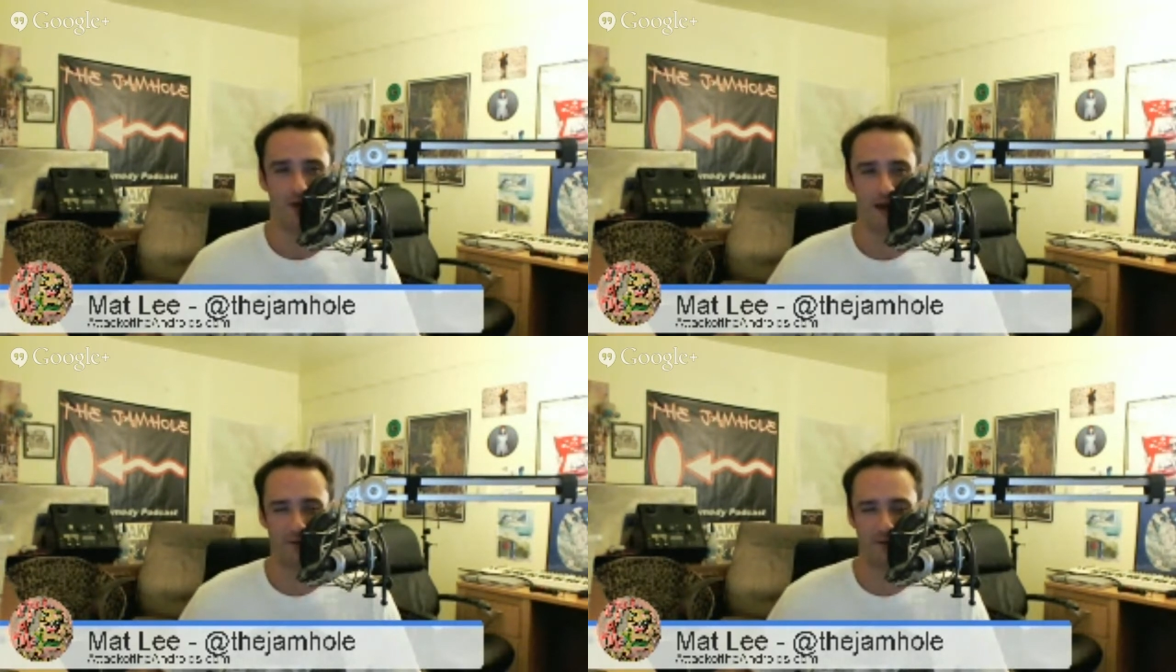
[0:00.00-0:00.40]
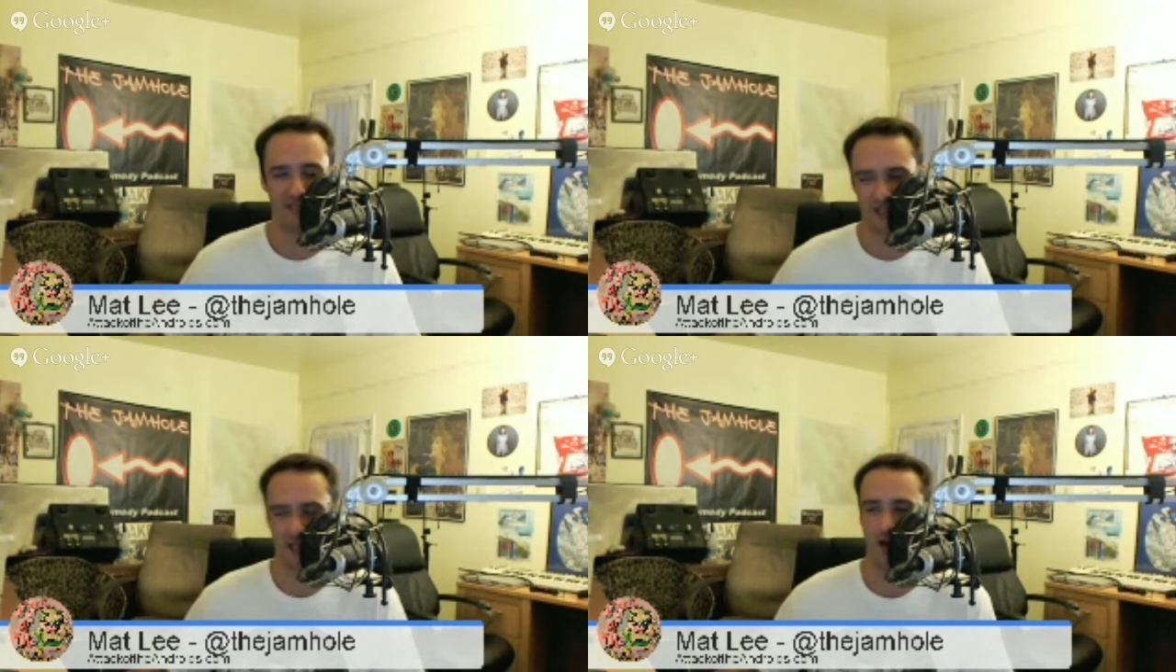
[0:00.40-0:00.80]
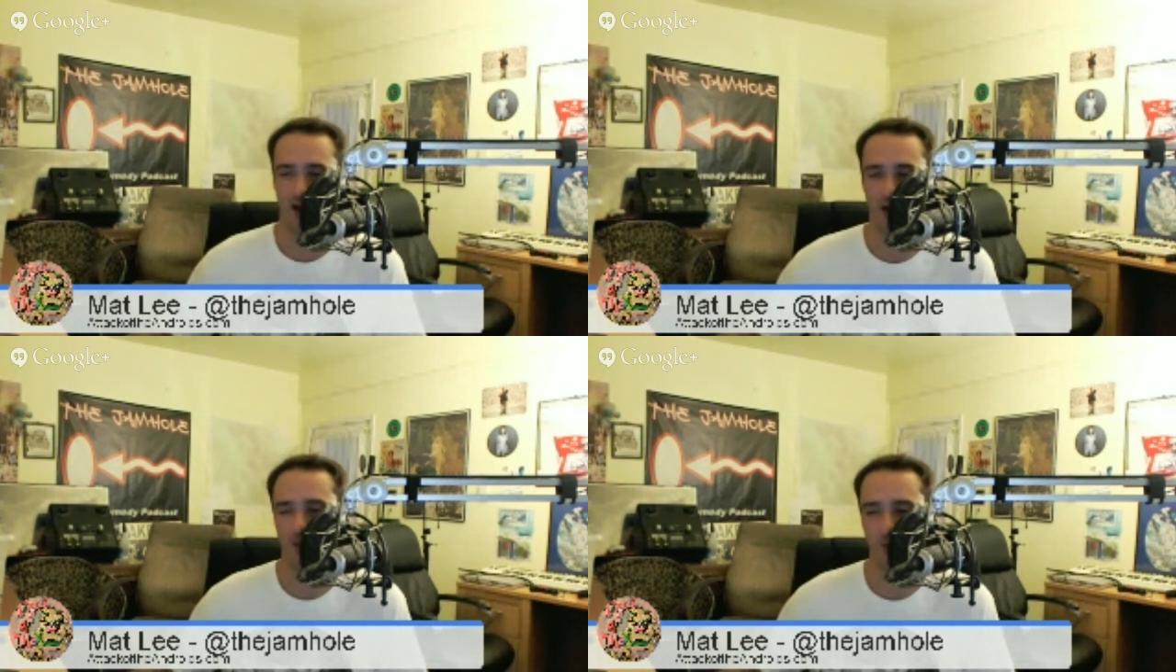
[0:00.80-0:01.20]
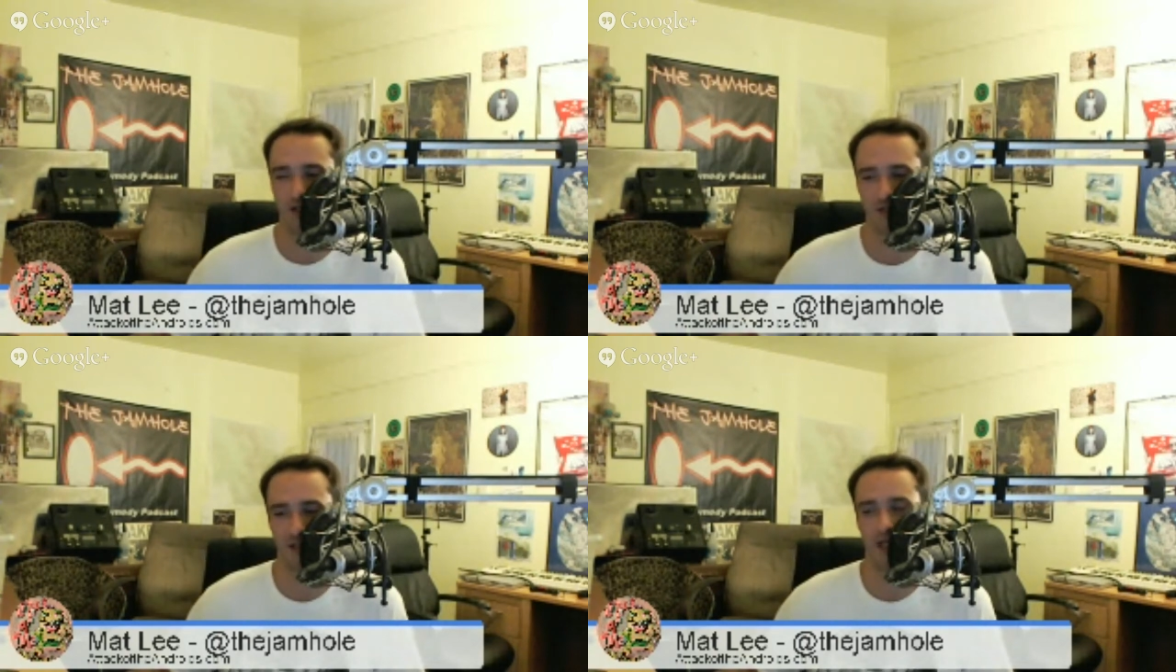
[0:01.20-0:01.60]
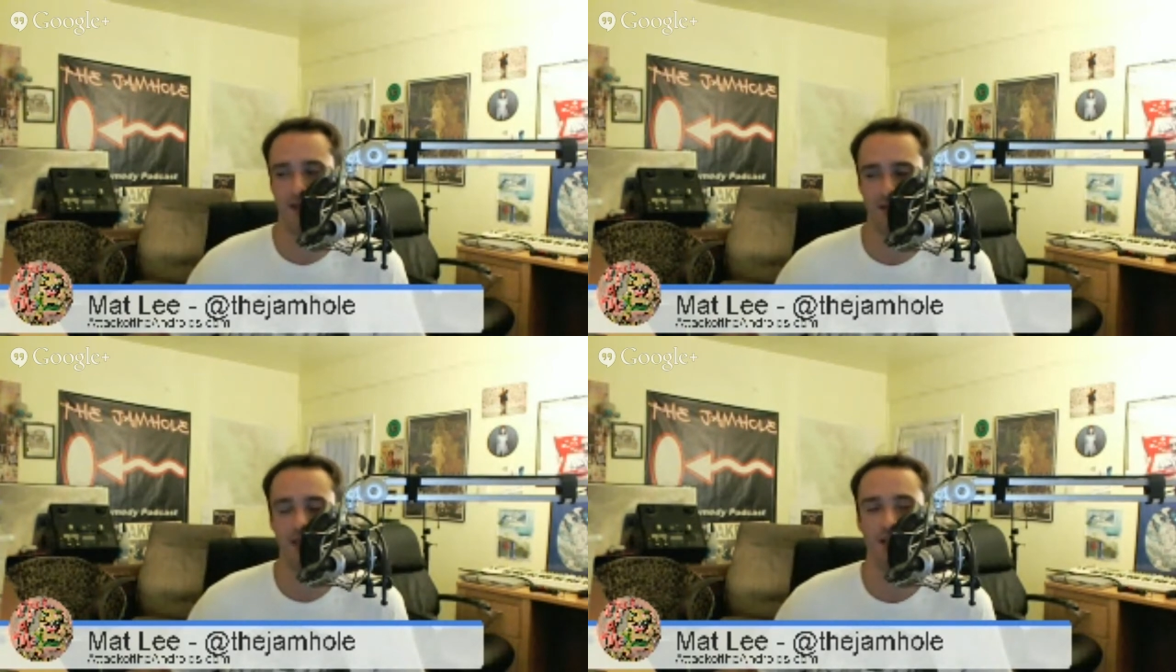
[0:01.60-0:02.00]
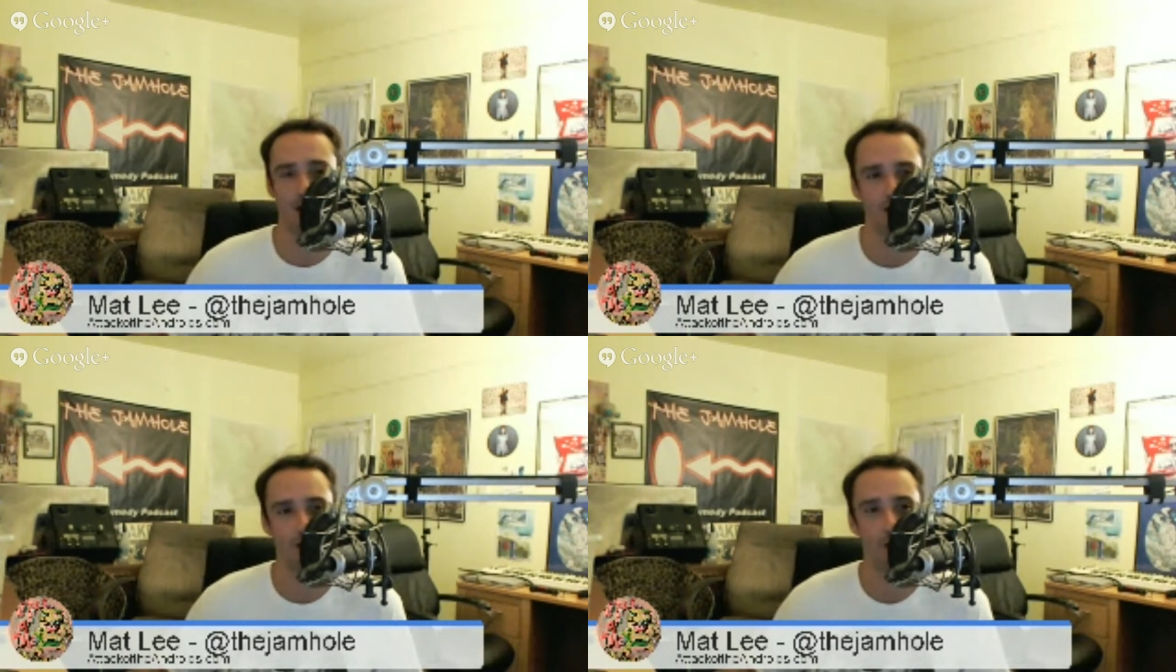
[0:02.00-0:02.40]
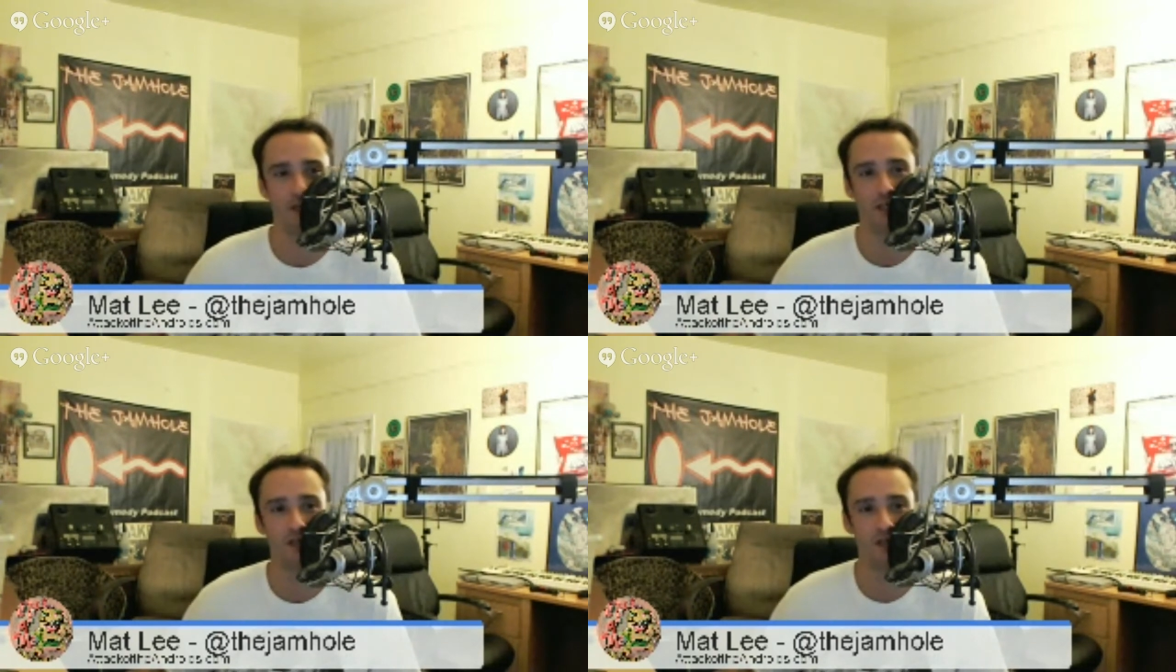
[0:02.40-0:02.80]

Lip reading: How solid would you say these ASOs